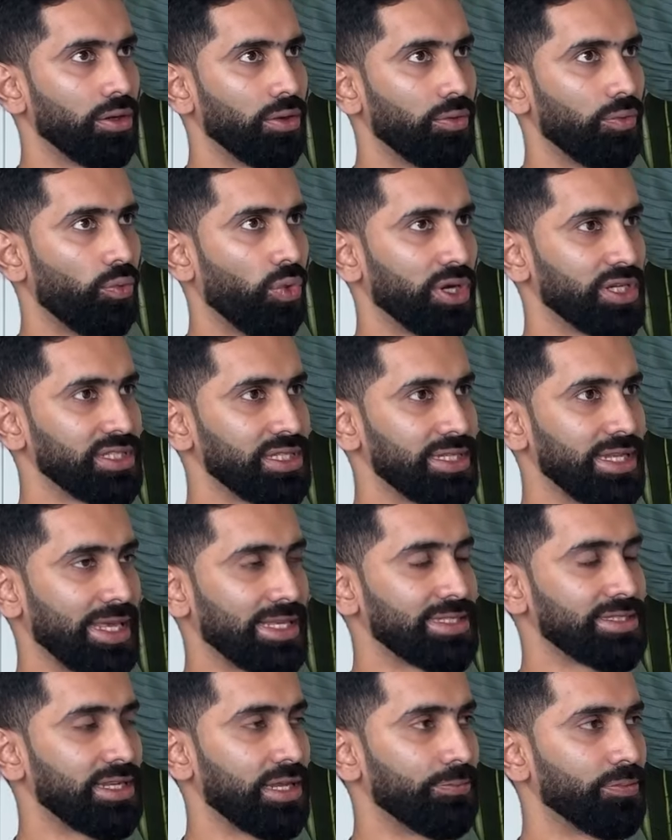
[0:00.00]
what is the
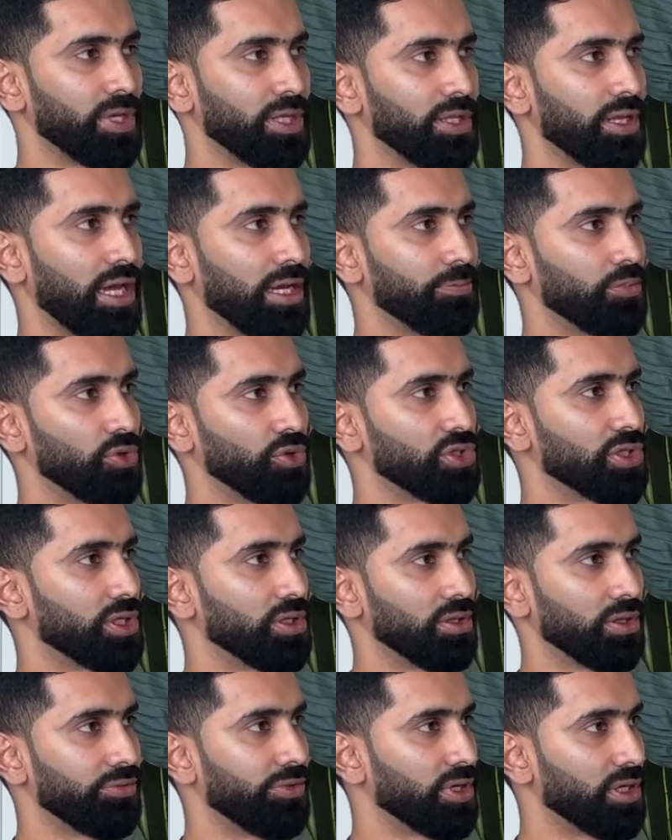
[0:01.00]
next step in the IPO
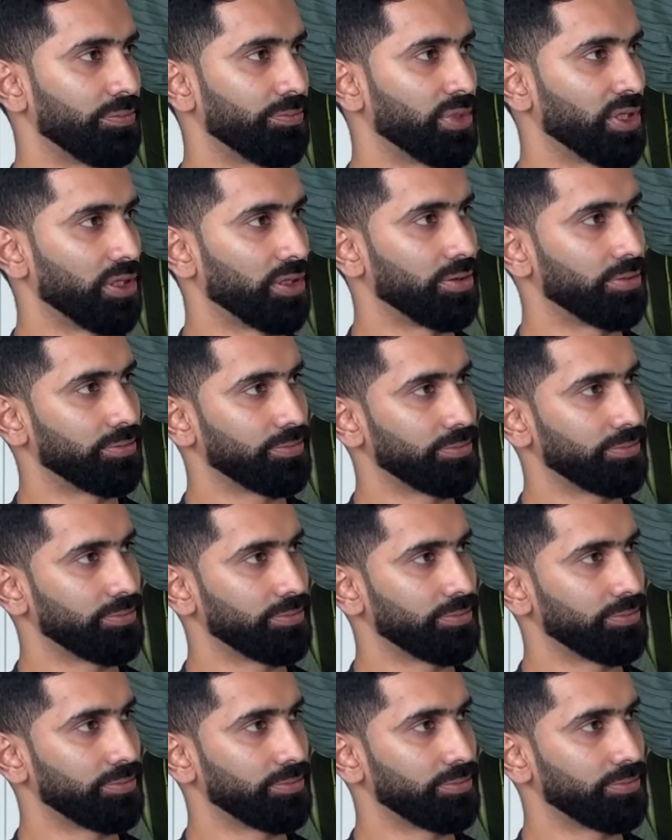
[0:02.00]
journey of a company?